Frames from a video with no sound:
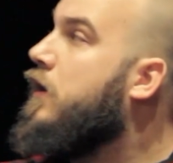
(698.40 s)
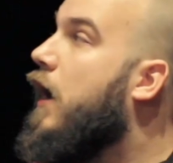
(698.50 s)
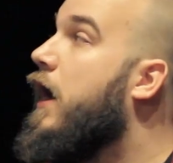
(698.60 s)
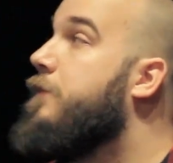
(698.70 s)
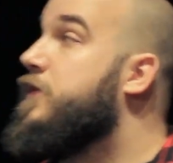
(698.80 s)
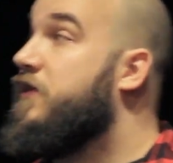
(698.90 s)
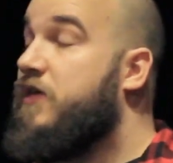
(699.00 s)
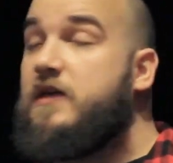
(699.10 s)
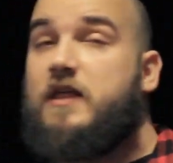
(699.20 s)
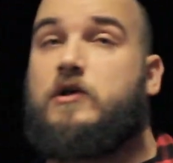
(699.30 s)
The
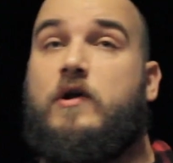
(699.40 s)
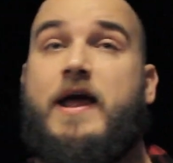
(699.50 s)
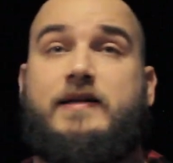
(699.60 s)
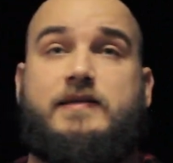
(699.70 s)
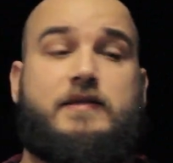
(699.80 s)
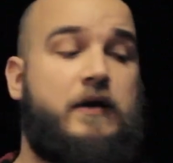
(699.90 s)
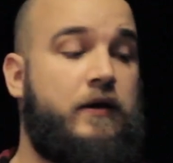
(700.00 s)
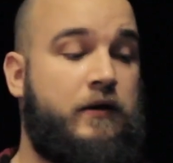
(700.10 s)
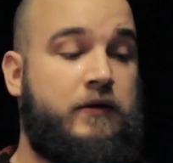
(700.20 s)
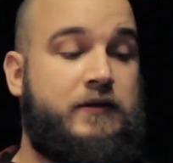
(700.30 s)
thing that connects
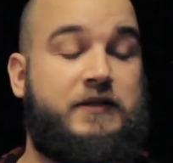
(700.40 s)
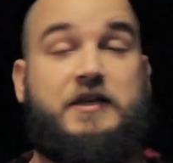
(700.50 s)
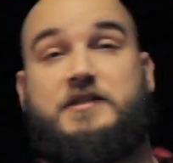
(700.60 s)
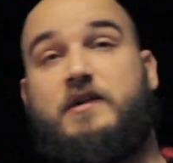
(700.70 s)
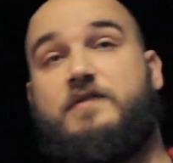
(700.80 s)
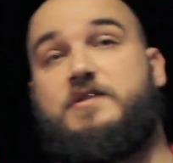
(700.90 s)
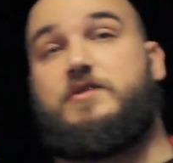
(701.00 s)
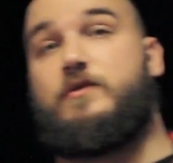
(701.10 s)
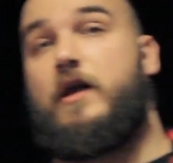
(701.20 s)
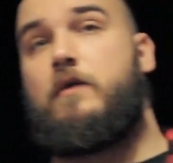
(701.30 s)
these services
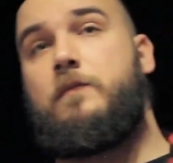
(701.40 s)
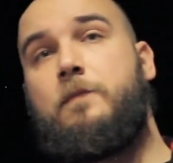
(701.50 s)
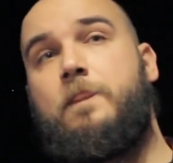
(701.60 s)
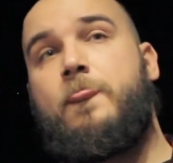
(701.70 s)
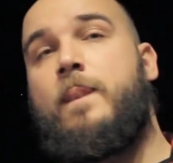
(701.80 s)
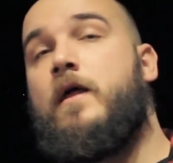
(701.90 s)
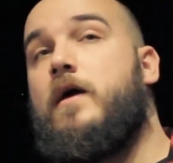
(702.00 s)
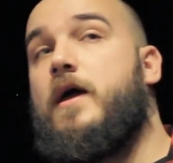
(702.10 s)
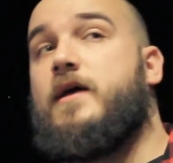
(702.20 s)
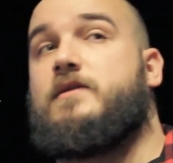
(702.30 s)
together
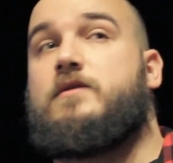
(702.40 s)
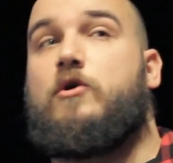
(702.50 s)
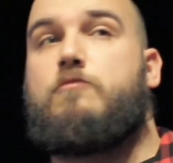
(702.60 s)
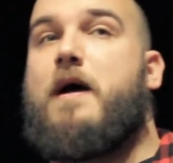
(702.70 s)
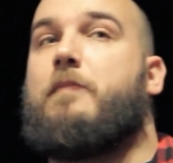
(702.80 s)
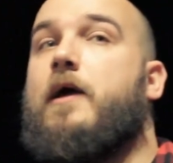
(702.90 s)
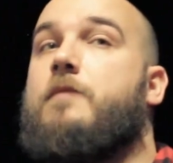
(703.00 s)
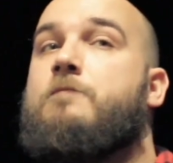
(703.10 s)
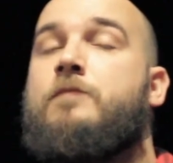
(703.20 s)
is code pipeline.